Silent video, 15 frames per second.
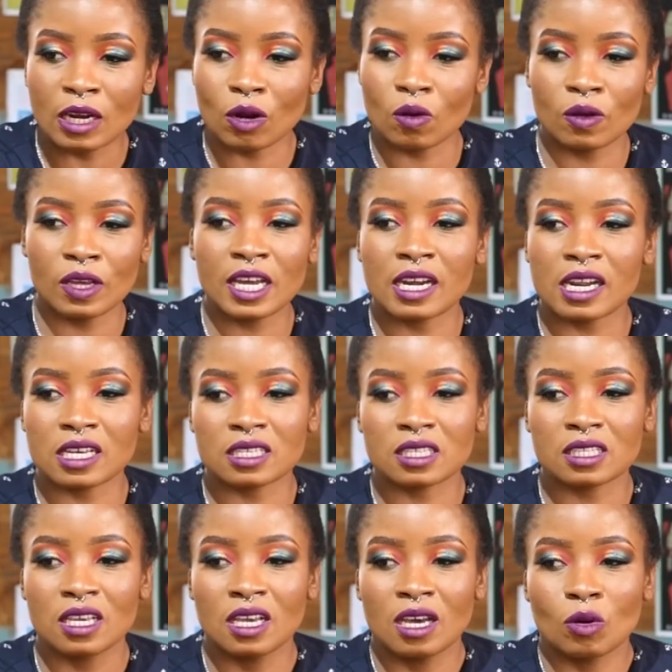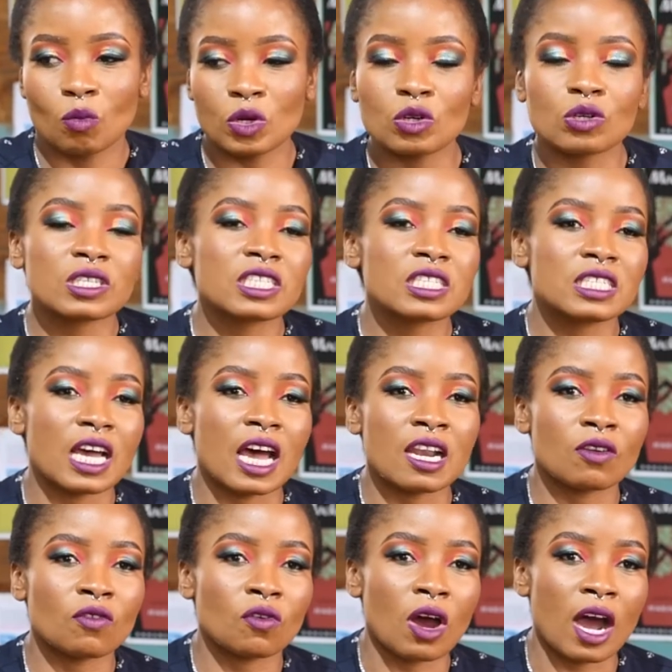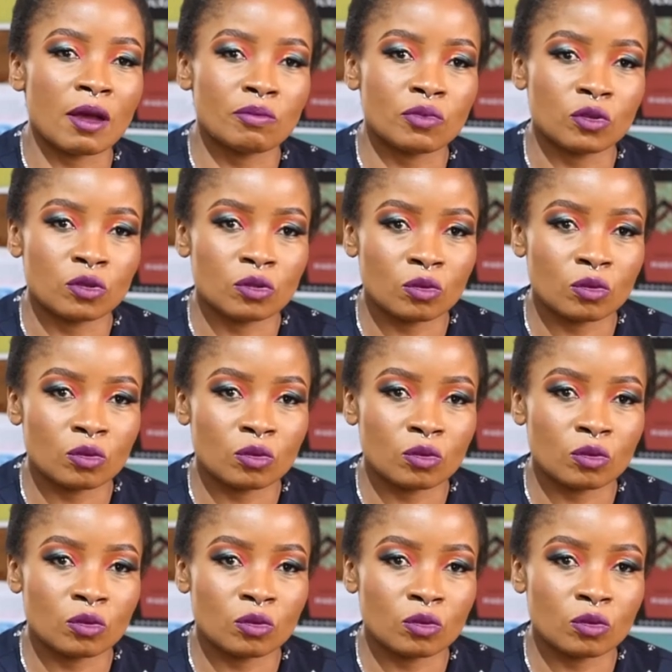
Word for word: queerness, we don't stand for abuse.